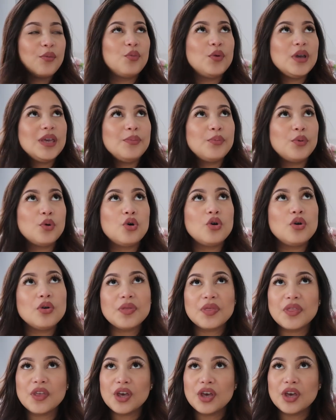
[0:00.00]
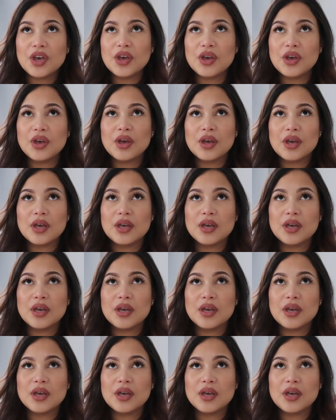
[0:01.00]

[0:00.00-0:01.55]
We bought the